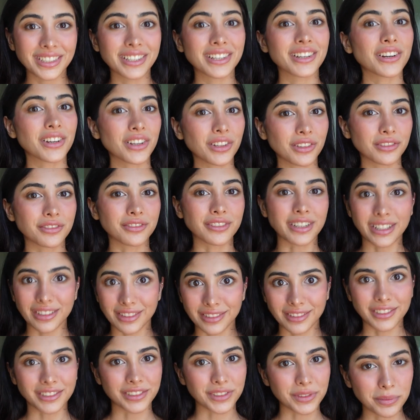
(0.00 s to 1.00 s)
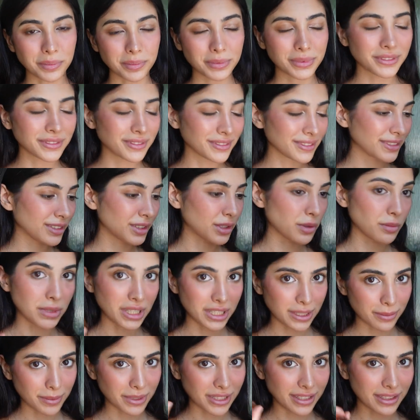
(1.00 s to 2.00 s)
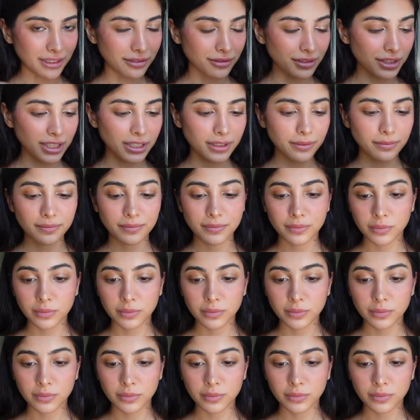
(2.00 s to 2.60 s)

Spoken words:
girlfriend group to be specific.